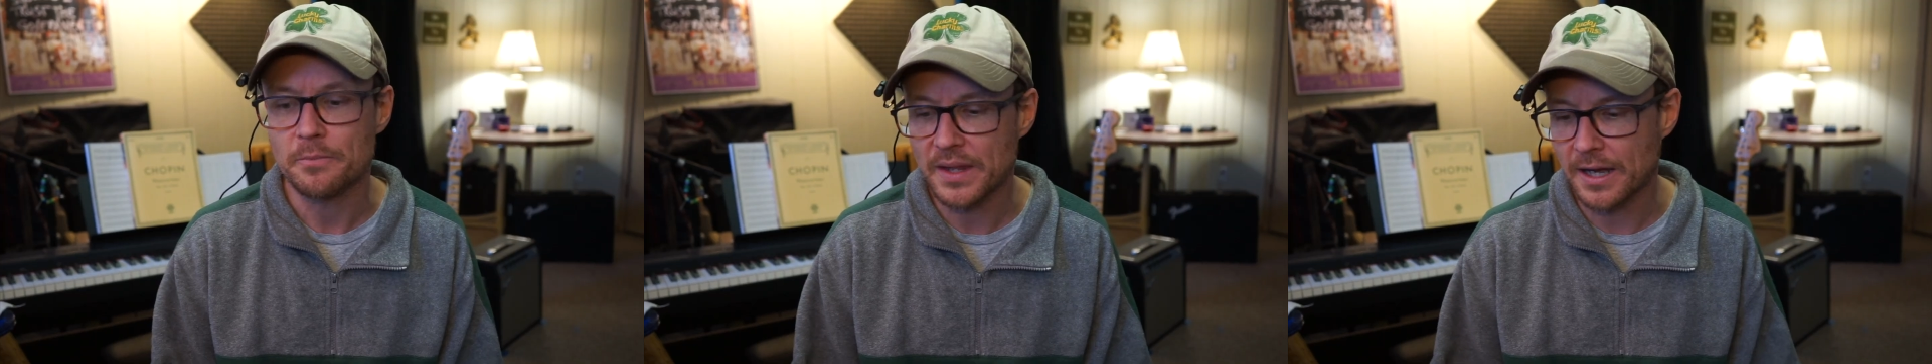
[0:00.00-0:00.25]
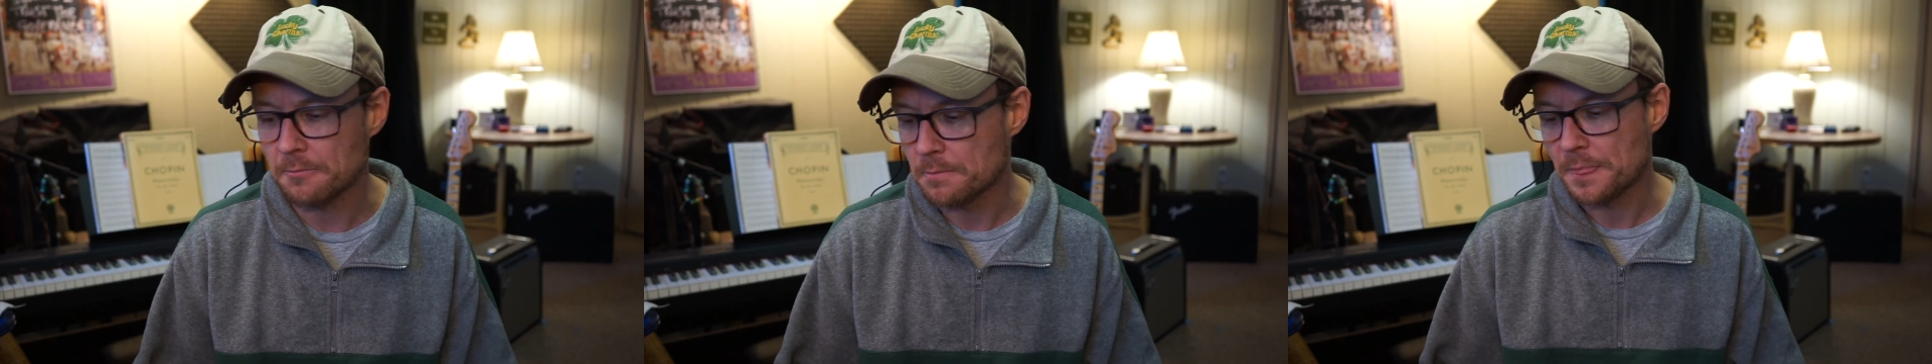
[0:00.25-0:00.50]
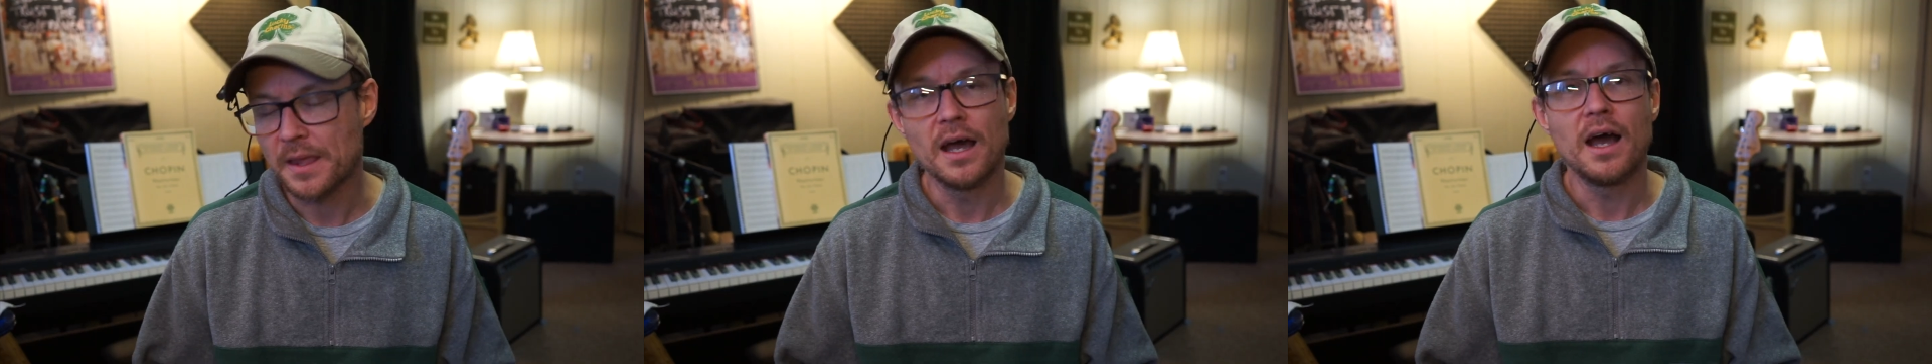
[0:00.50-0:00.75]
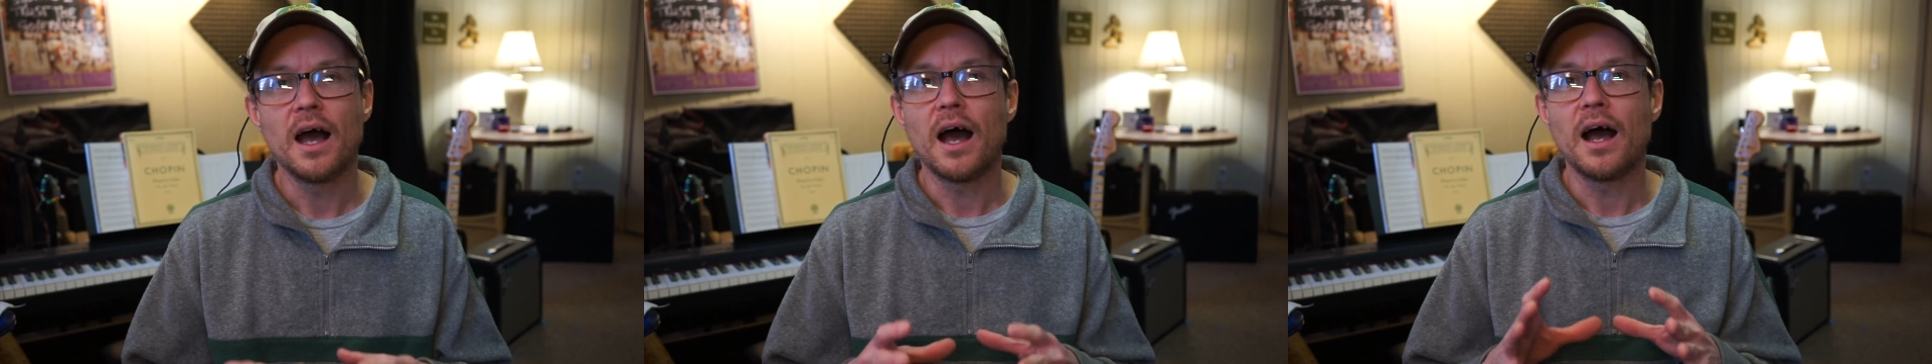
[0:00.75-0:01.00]
Now,
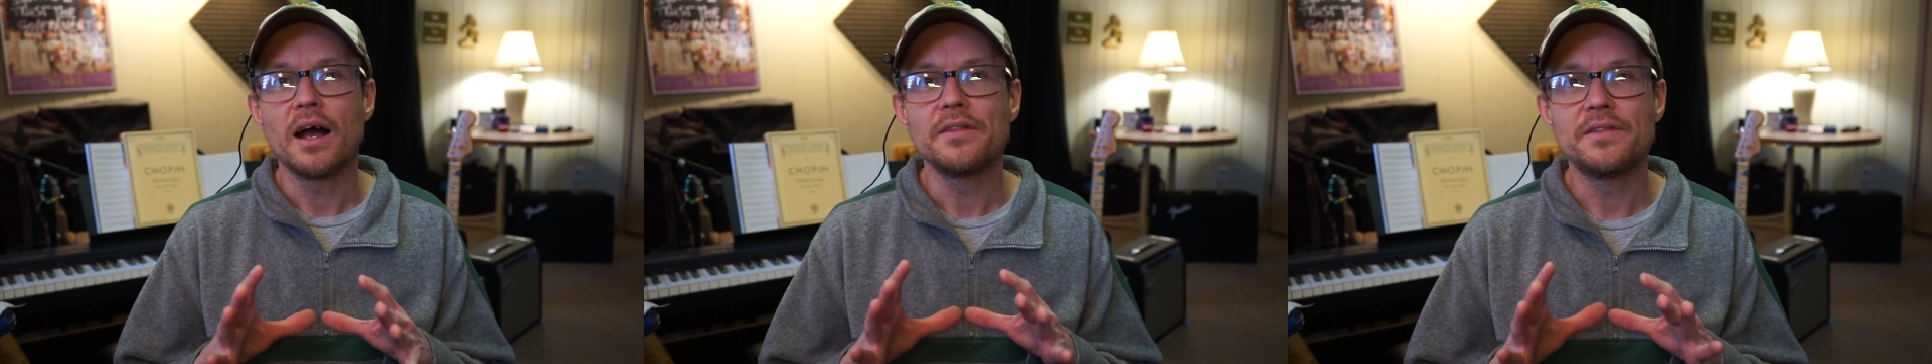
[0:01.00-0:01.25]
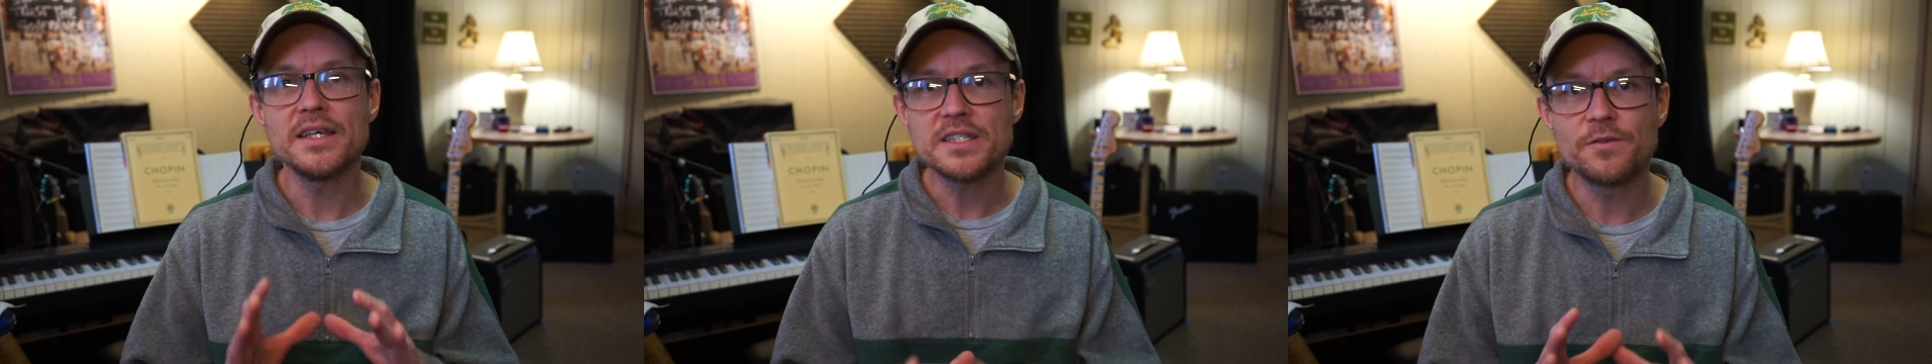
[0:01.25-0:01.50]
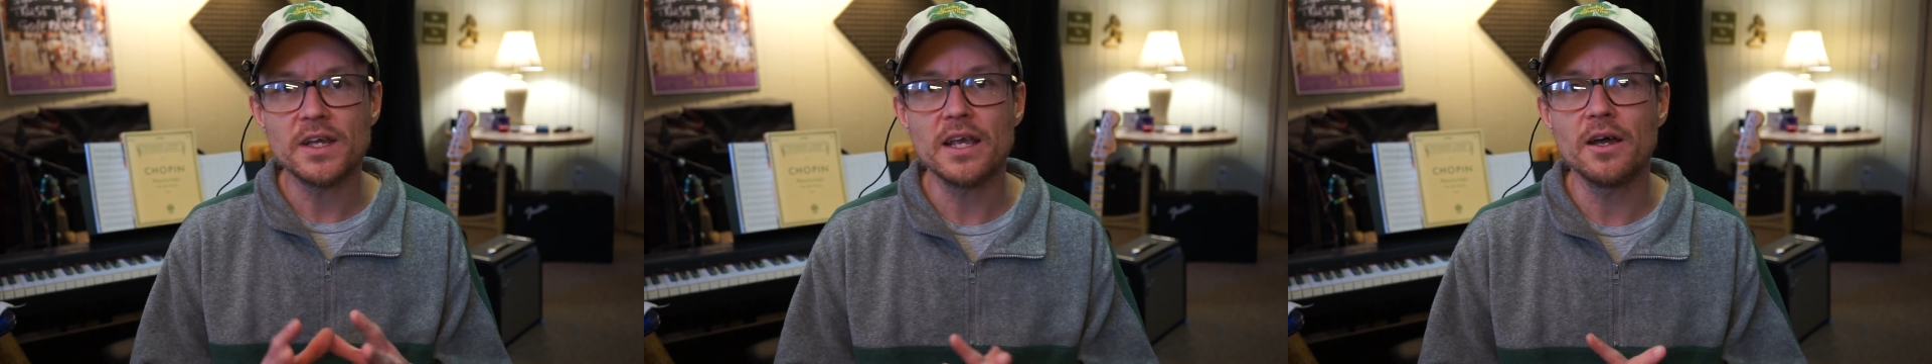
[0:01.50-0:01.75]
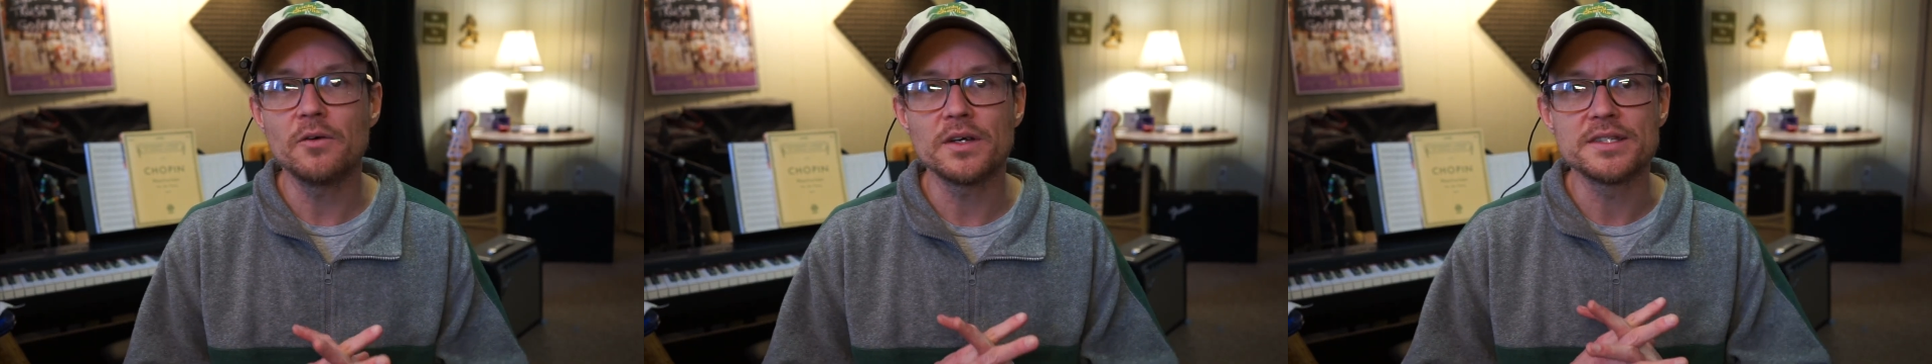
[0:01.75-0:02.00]
this
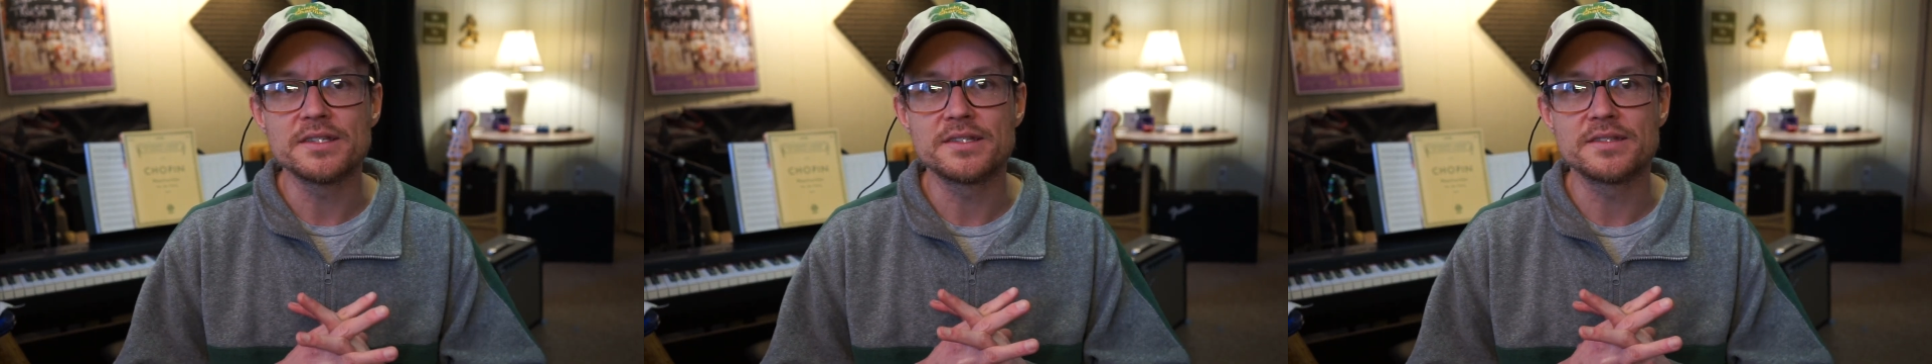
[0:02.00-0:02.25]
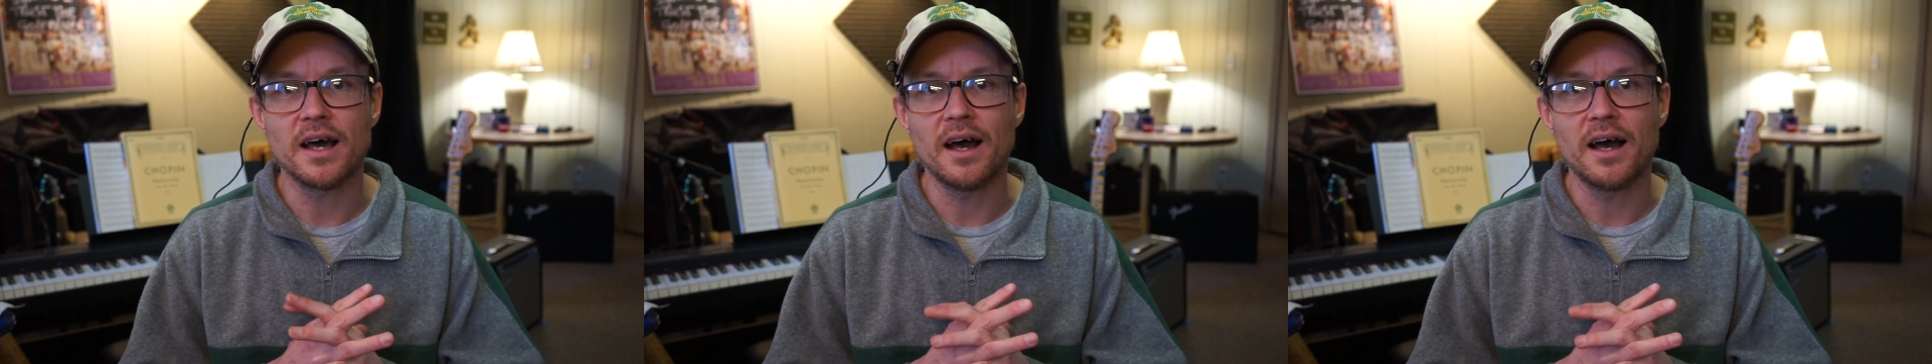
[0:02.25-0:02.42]
video is